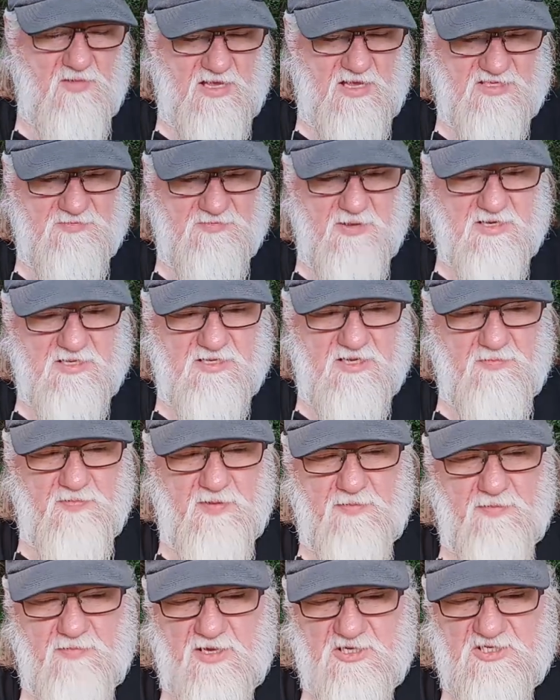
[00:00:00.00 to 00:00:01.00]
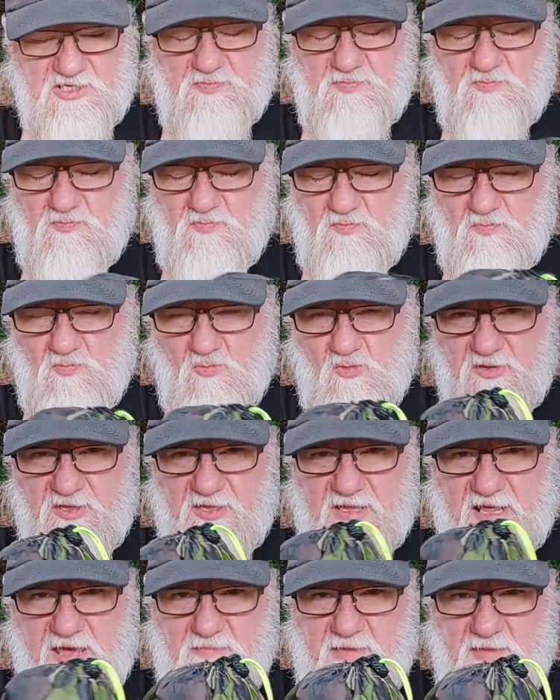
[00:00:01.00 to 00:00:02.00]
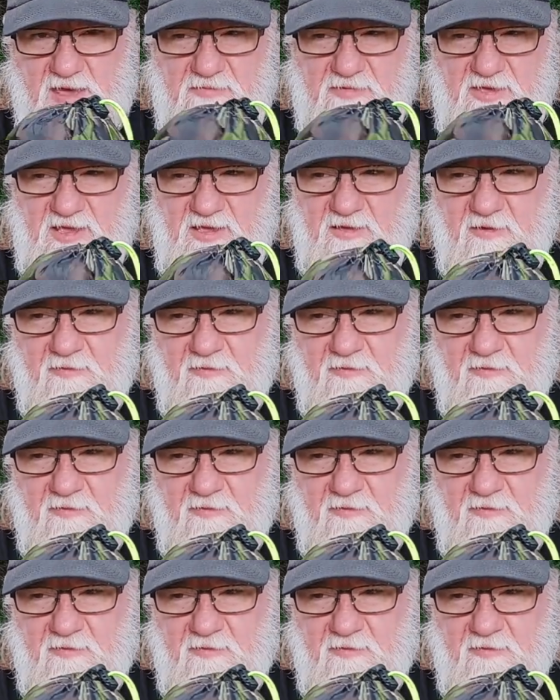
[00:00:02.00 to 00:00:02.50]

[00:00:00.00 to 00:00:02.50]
expect it to be much more than that, maybe.